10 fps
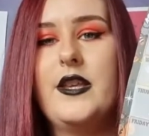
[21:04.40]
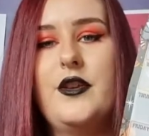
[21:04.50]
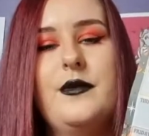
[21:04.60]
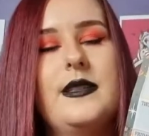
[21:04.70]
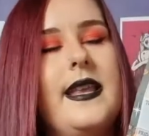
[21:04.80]
I
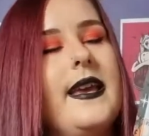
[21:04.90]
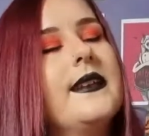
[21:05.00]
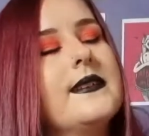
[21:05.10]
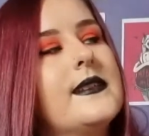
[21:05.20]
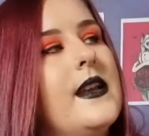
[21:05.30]
use
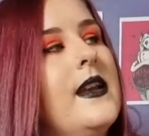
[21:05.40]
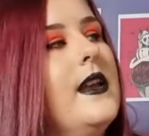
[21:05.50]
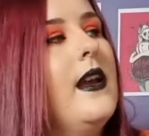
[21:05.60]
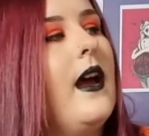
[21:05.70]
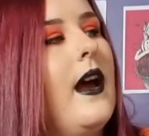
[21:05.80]
this.
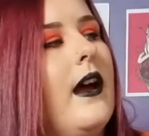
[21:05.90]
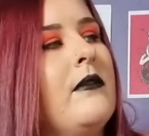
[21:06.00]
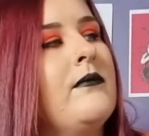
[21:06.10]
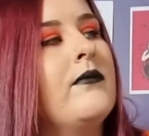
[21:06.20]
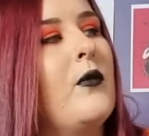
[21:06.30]

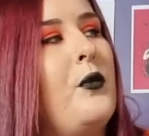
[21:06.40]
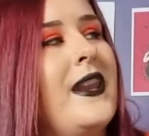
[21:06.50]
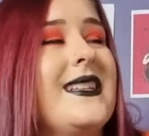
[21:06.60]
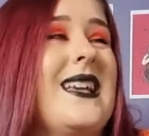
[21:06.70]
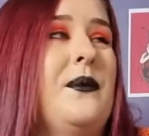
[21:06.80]

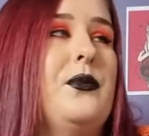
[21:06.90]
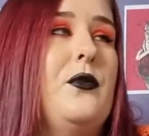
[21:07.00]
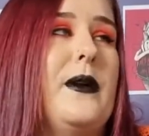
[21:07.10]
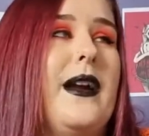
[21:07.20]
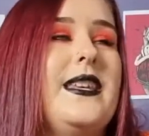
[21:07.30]
One
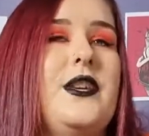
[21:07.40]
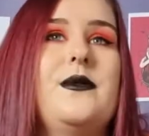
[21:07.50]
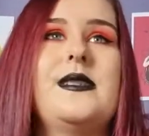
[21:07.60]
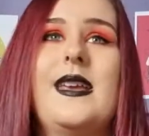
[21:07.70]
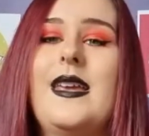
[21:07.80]
example where I
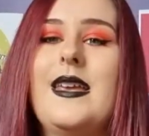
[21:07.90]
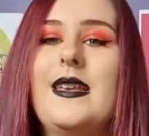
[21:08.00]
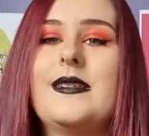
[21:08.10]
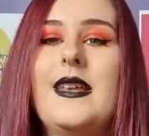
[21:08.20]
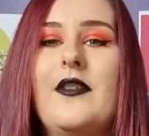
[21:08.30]
use it
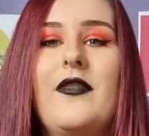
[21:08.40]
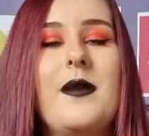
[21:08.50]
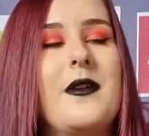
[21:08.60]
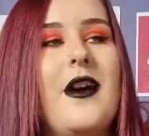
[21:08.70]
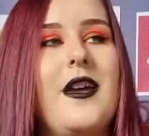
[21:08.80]
is if
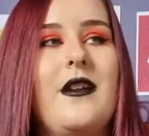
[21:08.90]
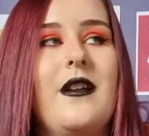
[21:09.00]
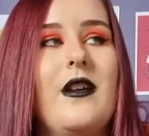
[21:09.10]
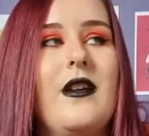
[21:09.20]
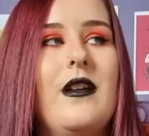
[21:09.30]
I'm going
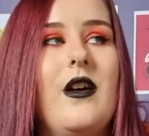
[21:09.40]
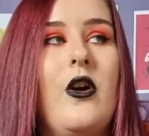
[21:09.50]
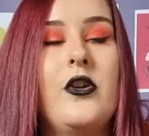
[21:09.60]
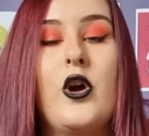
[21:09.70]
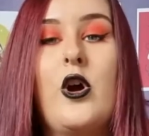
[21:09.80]

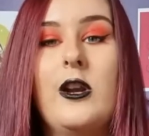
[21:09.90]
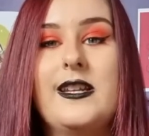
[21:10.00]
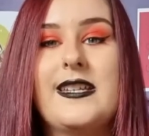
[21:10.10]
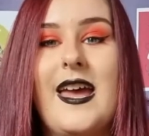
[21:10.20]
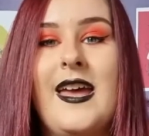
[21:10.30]
on
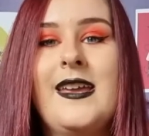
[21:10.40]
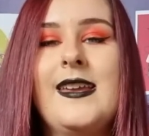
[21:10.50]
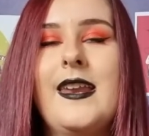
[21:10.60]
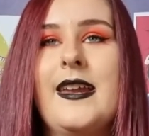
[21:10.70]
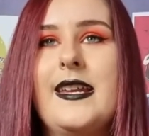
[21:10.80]
holiday
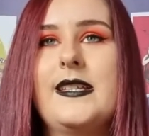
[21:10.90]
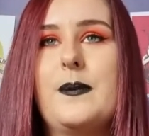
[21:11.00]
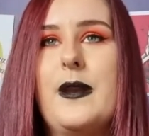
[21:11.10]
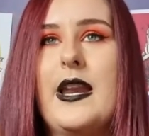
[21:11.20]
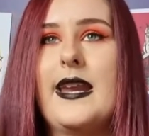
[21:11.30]
and I need to
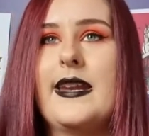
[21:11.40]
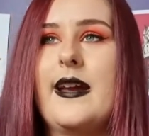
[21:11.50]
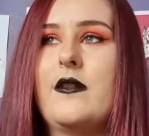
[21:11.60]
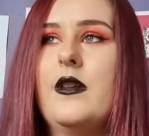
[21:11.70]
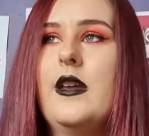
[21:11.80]
plan
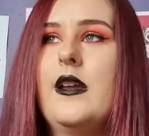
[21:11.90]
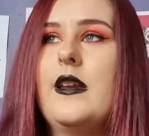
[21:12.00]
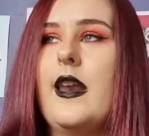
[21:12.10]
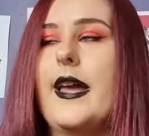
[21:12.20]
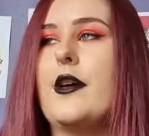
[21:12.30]
out,
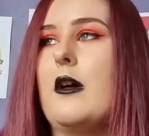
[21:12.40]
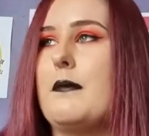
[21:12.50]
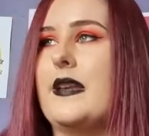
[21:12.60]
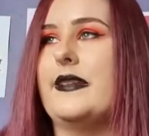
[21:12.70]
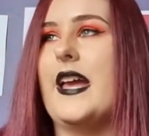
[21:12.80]
like on
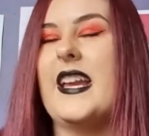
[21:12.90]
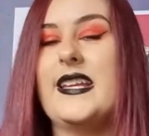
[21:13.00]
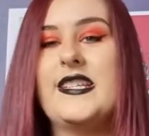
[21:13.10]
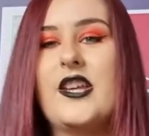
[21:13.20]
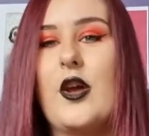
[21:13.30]
Monday I
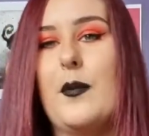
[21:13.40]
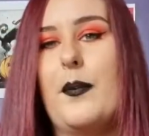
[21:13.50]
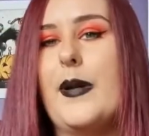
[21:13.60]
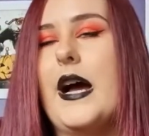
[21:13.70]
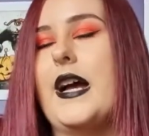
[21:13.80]
need to go
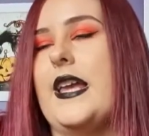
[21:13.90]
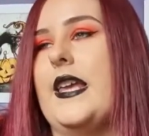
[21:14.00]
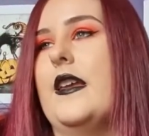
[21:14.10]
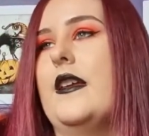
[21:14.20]
buy